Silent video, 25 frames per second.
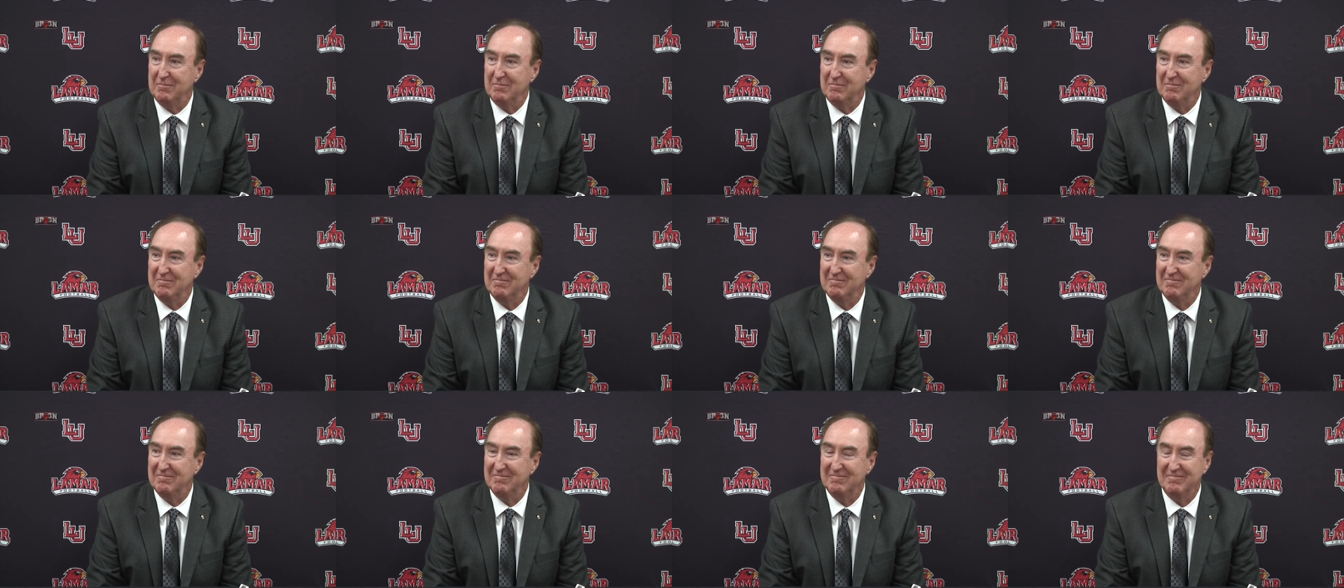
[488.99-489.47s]

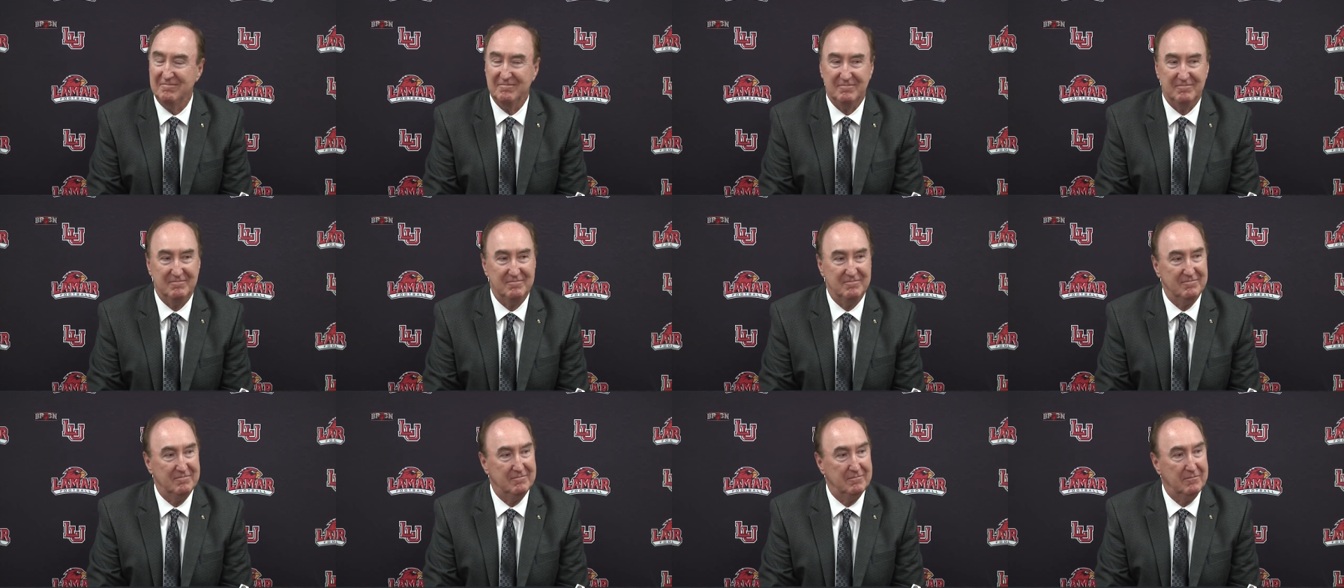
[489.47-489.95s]
I know
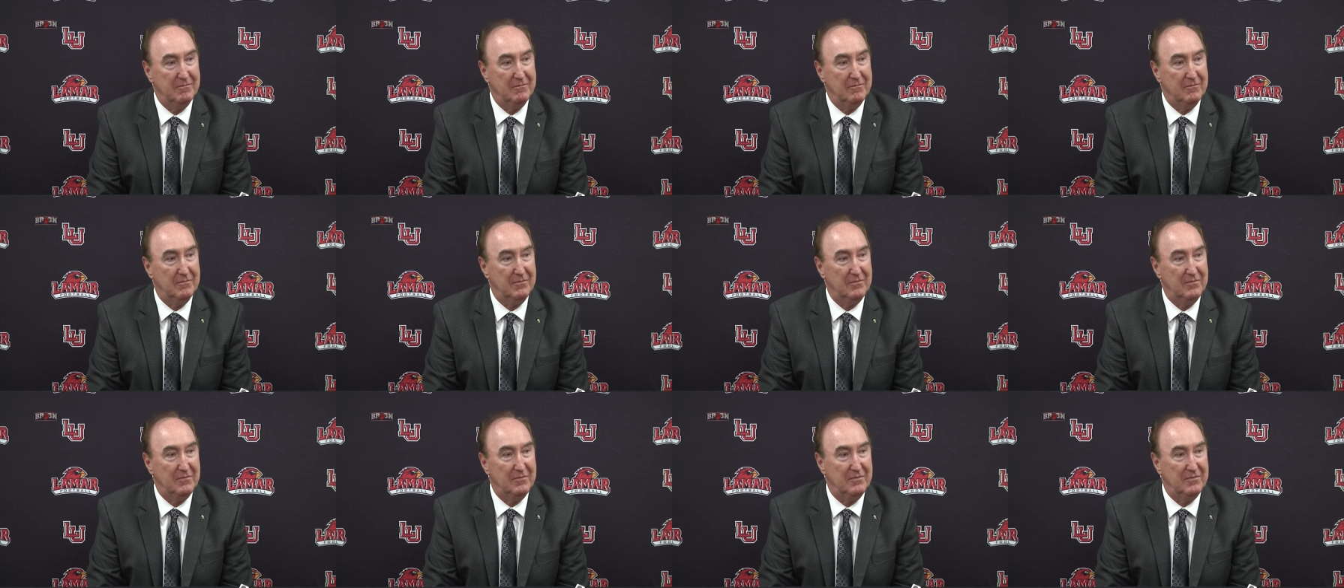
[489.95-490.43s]
38
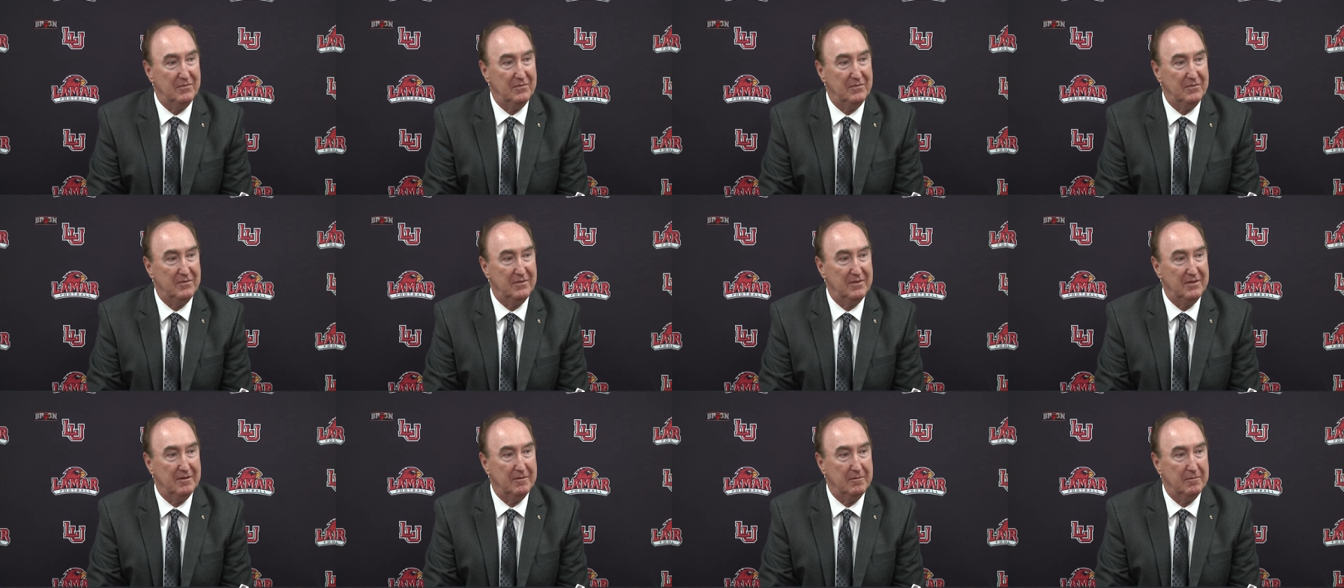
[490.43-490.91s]
years is
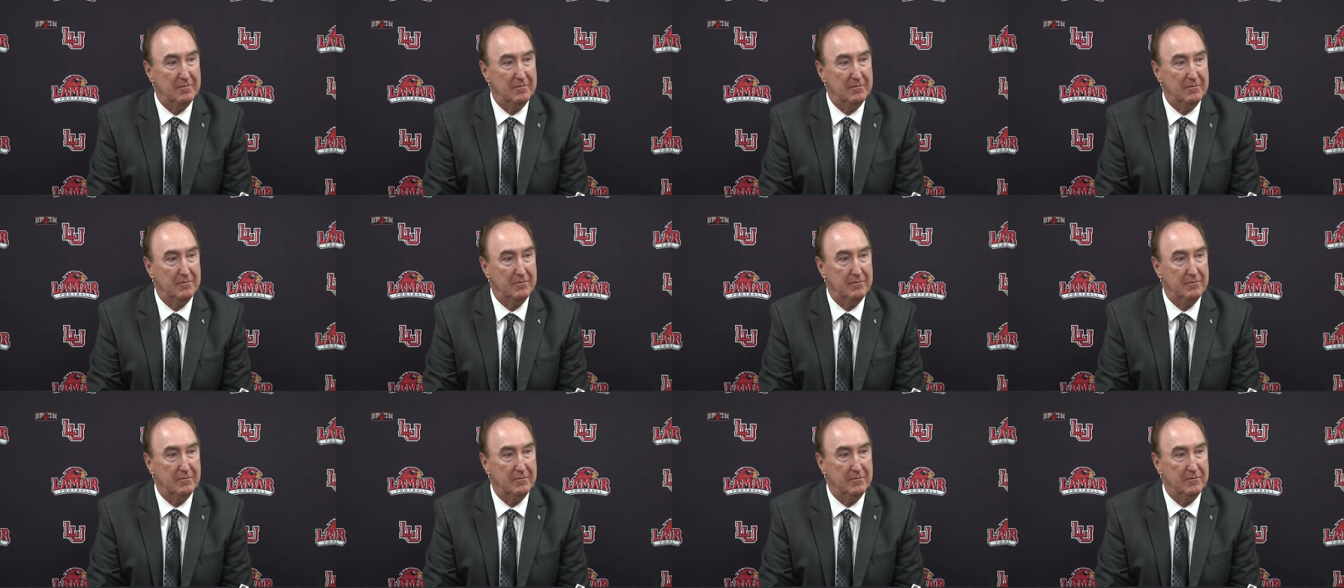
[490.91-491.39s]
hard to really
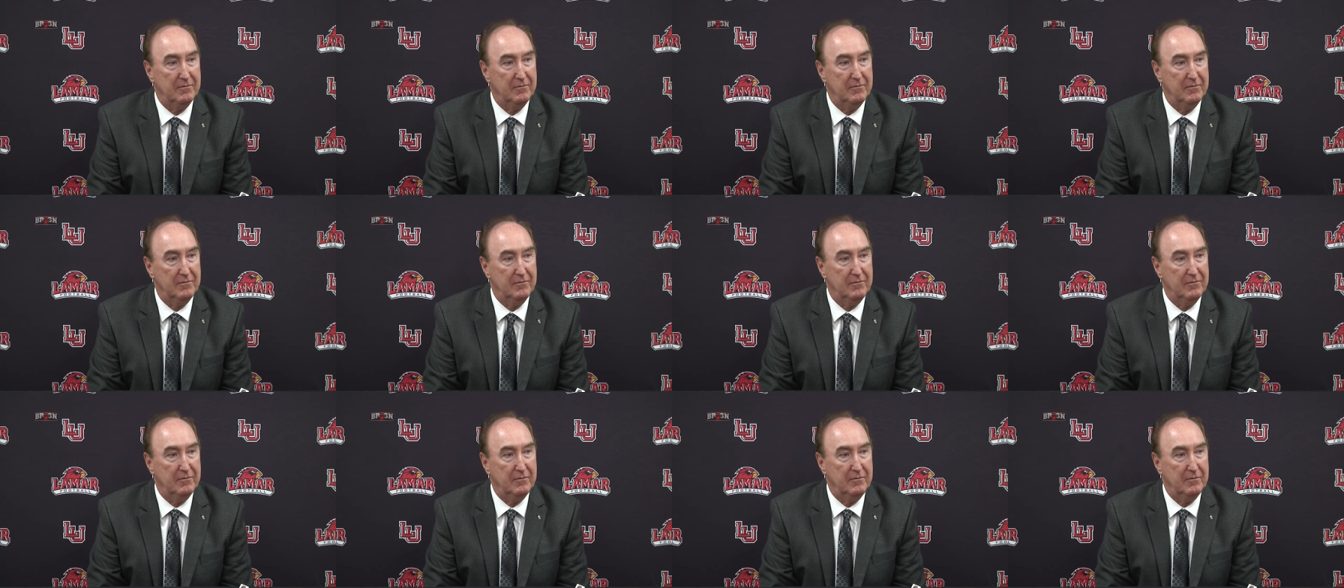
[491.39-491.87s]
nail
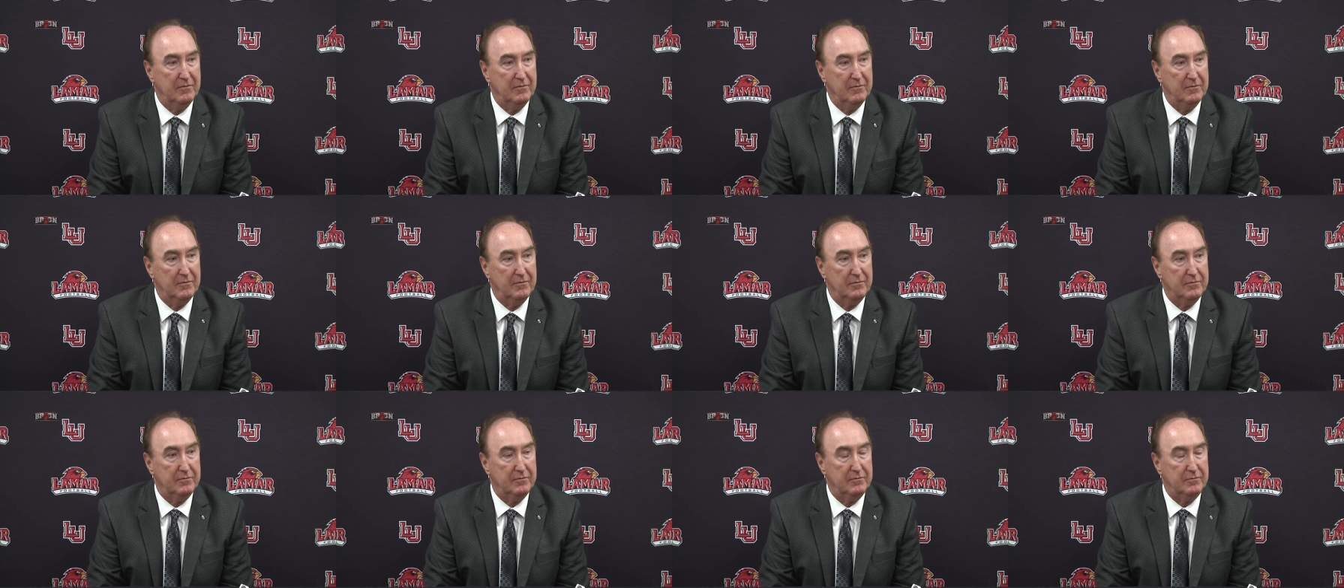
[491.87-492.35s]
down one or
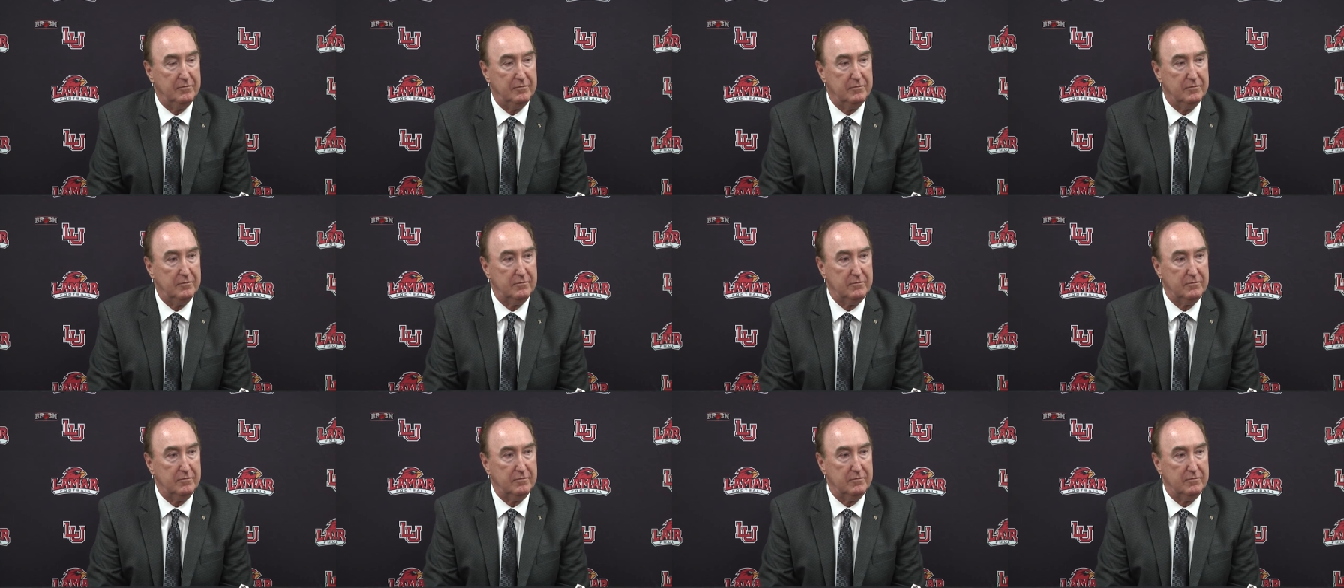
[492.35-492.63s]
two moments,